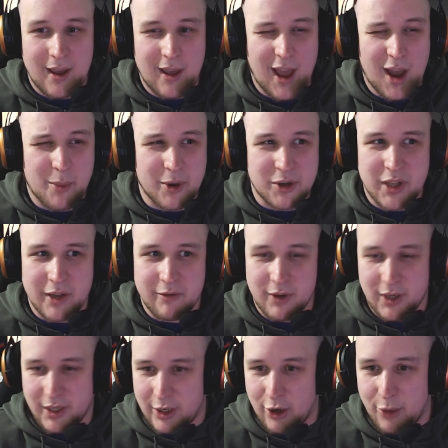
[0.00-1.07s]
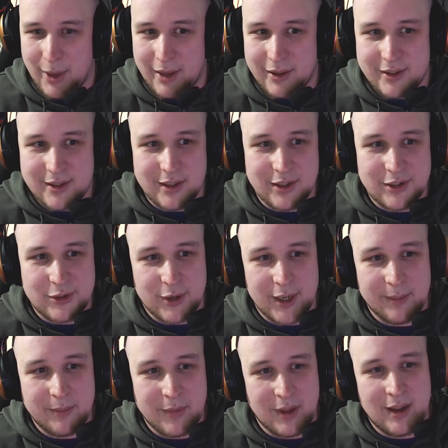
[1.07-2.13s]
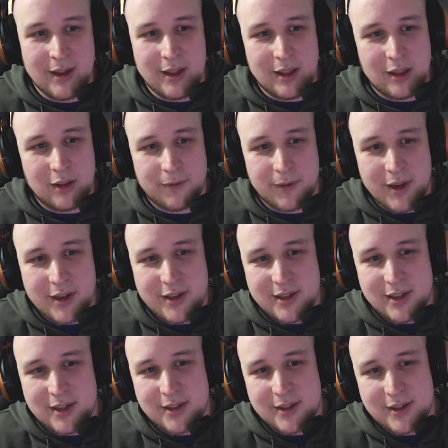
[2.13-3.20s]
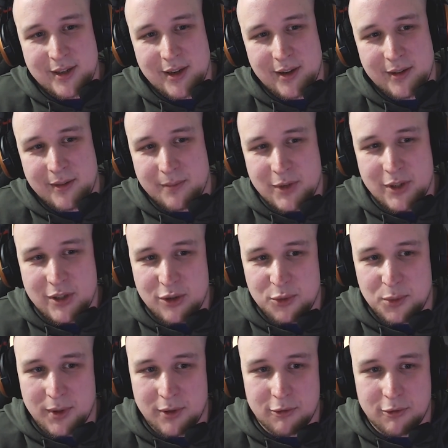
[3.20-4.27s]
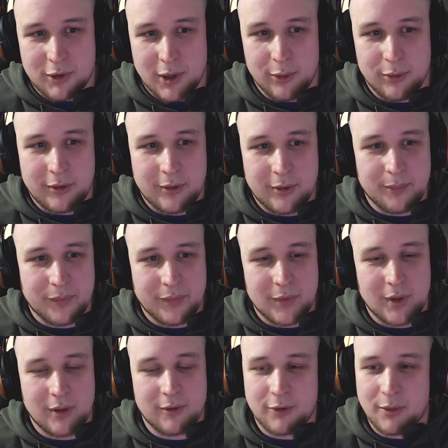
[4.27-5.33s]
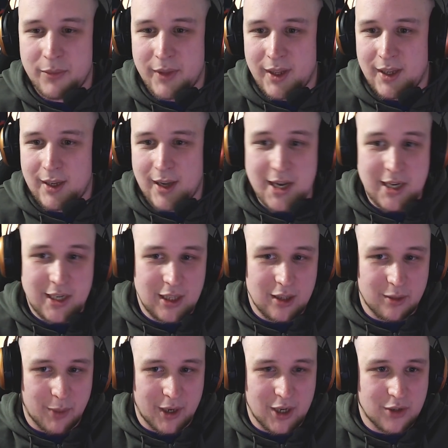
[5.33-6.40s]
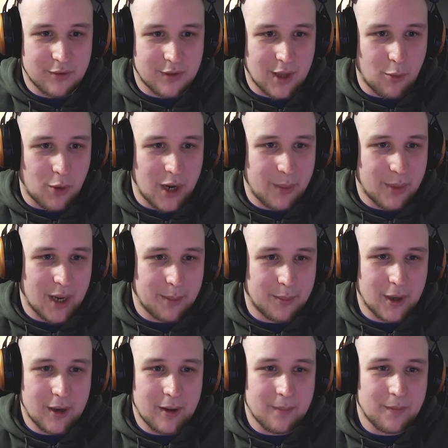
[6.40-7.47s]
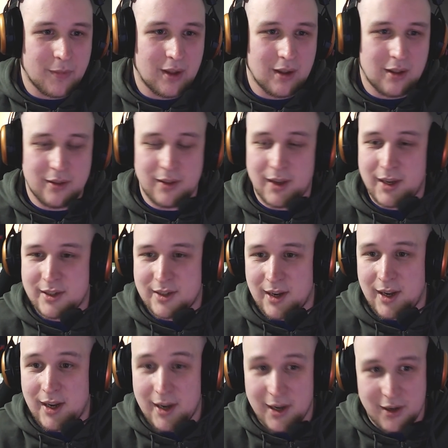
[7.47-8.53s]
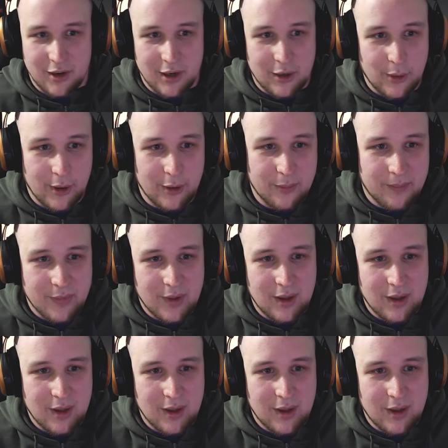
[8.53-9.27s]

how much they really know about this industry. The first is to do with growth. From the 18th page of their white paper, they say, and I quote,